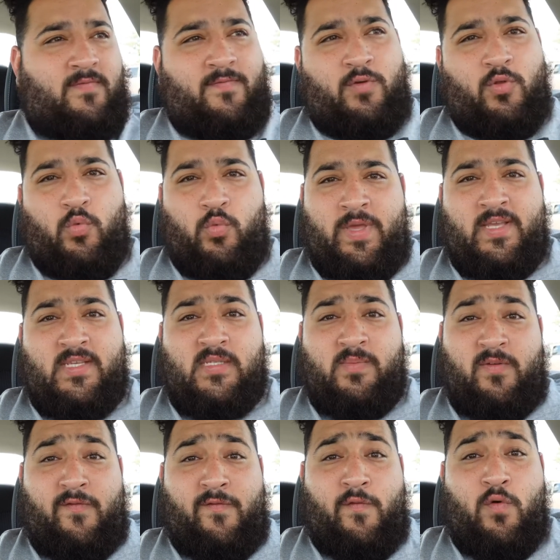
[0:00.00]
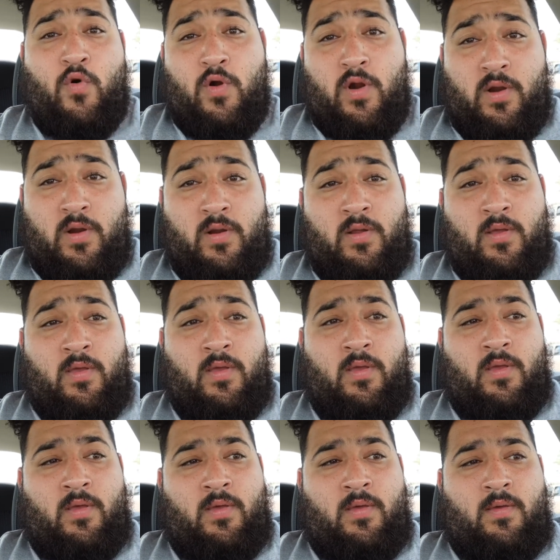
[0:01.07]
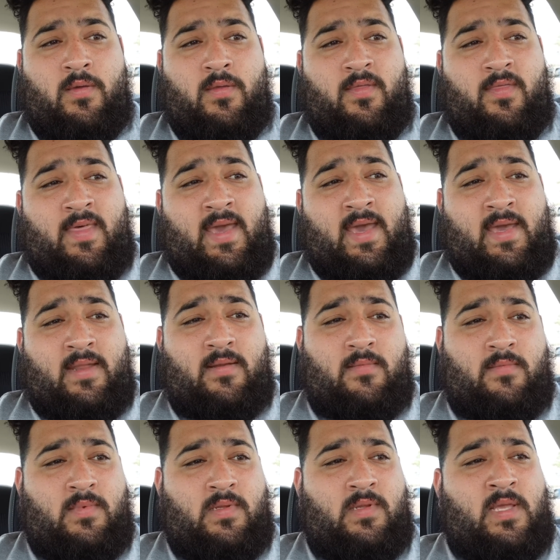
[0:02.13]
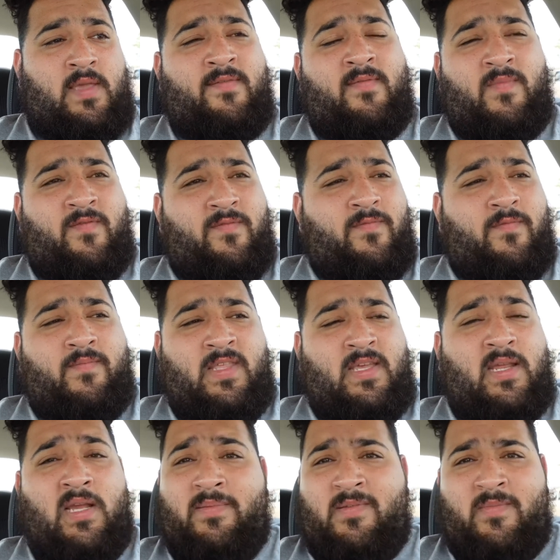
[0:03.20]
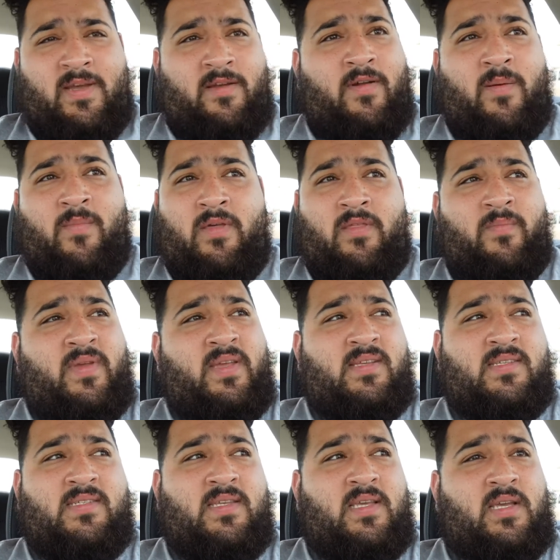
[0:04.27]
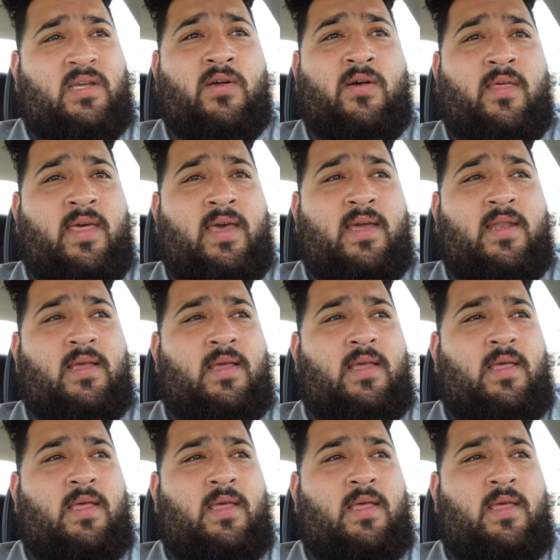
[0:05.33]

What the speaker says: For the weeks before that, even leading up to my grandmother being sick and all that,